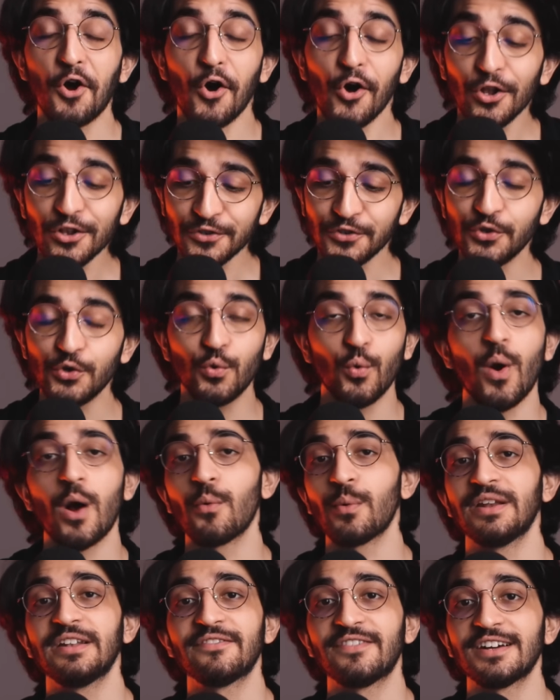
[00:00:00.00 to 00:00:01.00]
all new
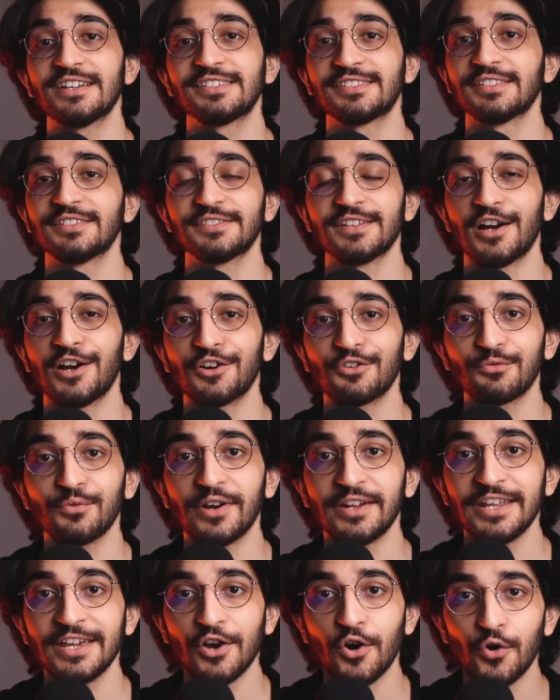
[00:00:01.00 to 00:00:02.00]
Huawei devices are
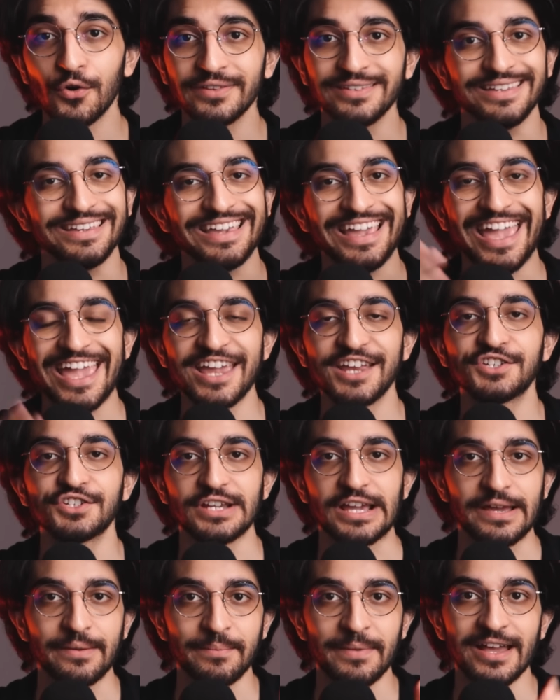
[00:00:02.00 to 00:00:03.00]
running on the H
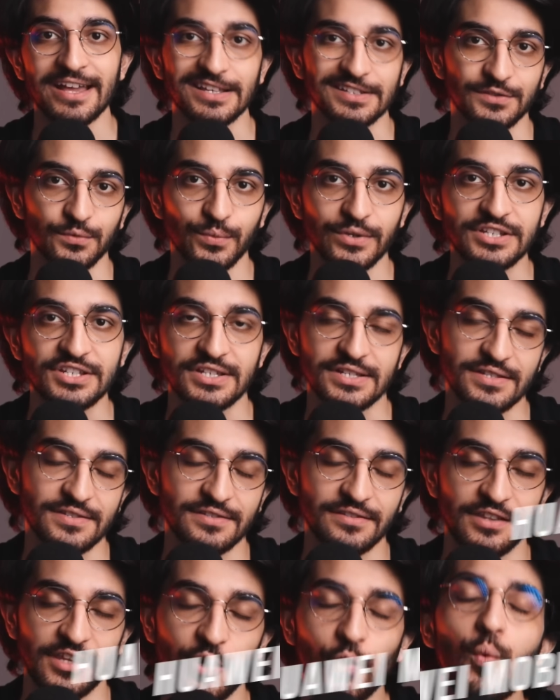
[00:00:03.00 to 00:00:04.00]
M S, which
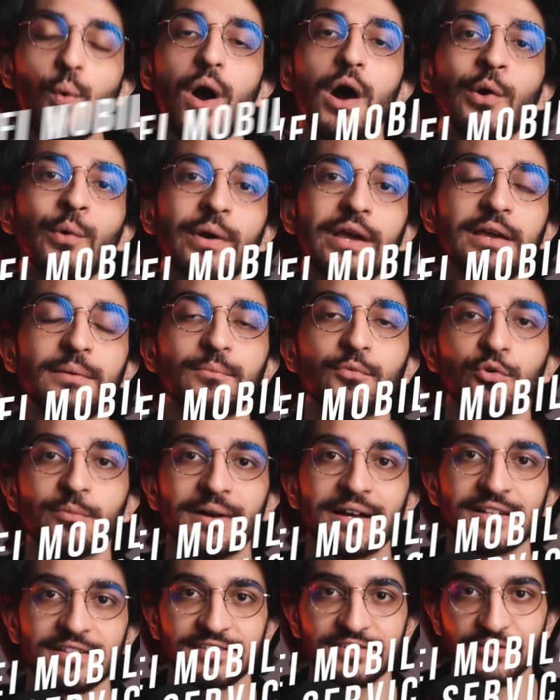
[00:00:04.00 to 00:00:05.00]
is the Huawei
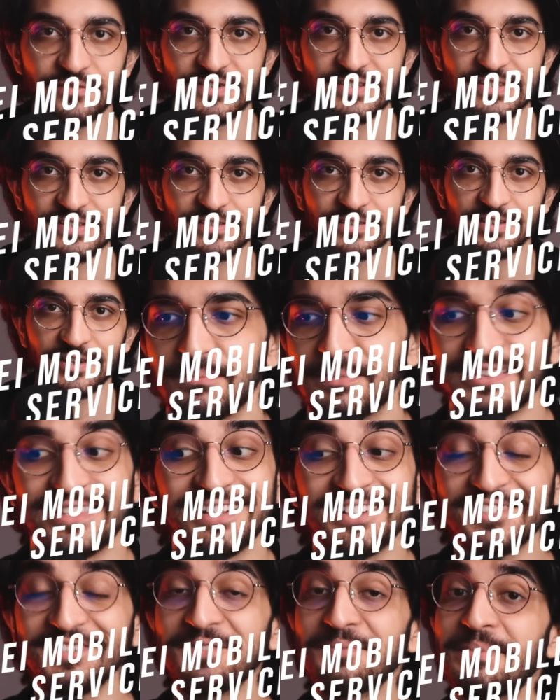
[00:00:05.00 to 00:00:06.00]
Mobile Services. But
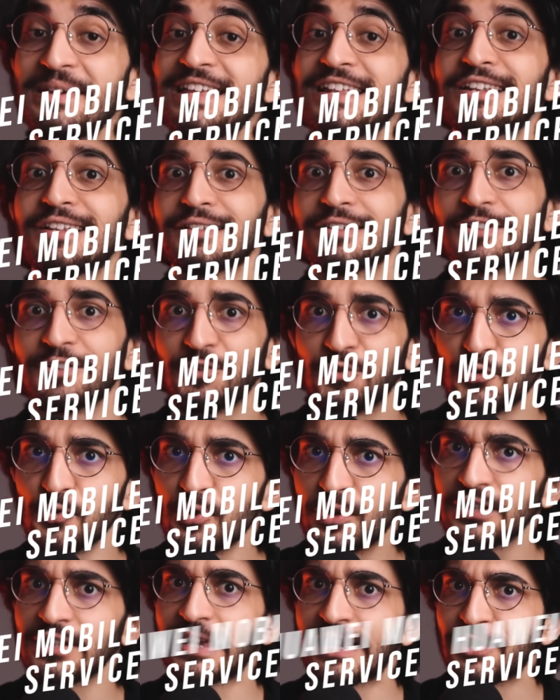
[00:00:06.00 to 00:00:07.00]
that doesn't mean
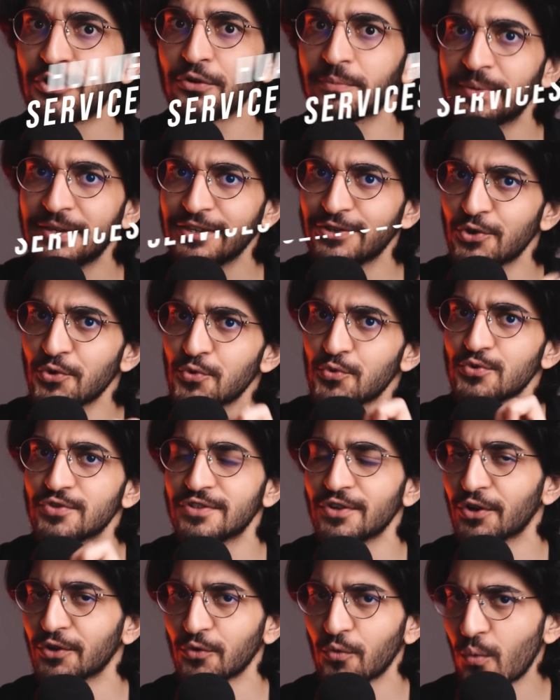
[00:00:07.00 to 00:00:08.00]
Google cannot be
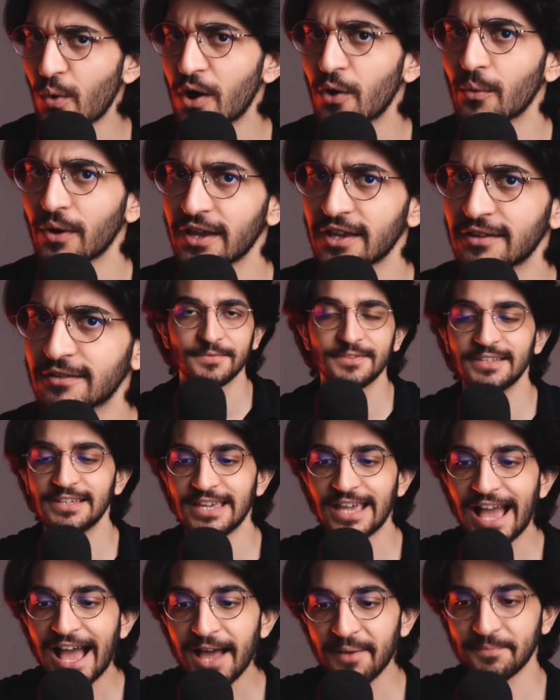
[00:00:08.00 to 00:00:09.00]
used on Huawei.
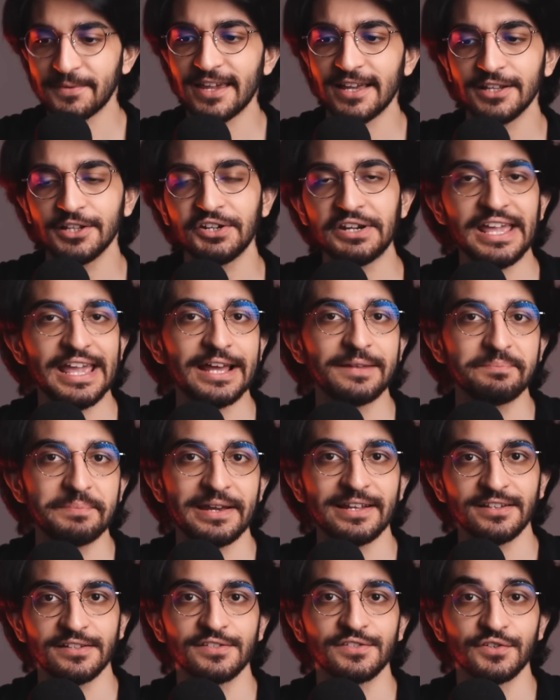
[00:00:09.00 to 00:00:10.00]
The App Gallery and
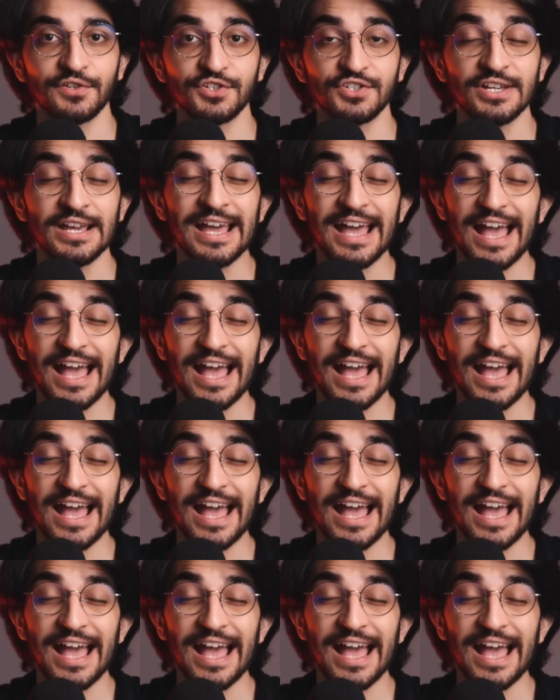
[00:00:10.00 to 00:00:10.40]
Petal Search